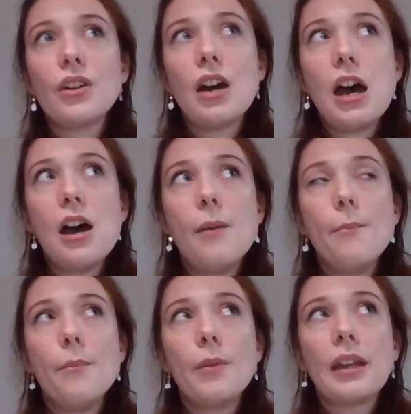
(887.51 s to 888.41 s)

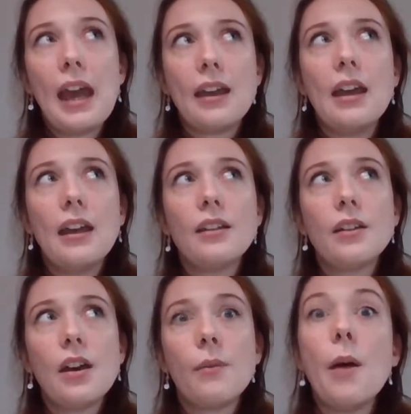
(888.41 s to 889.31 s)
getting it
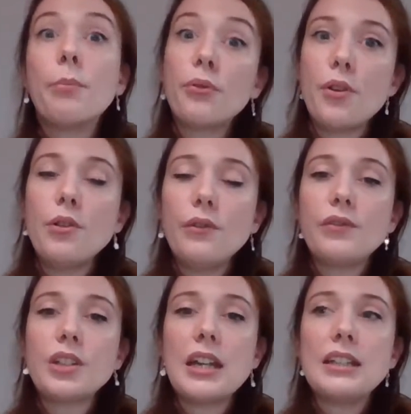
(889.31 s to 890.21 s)

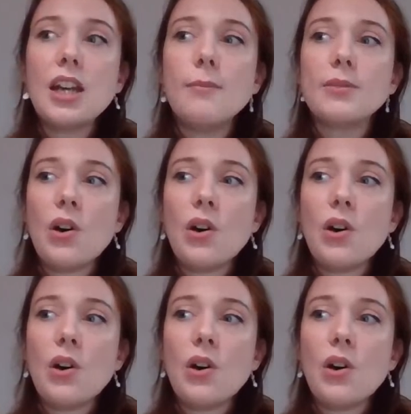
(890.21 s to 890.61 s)
approved in terms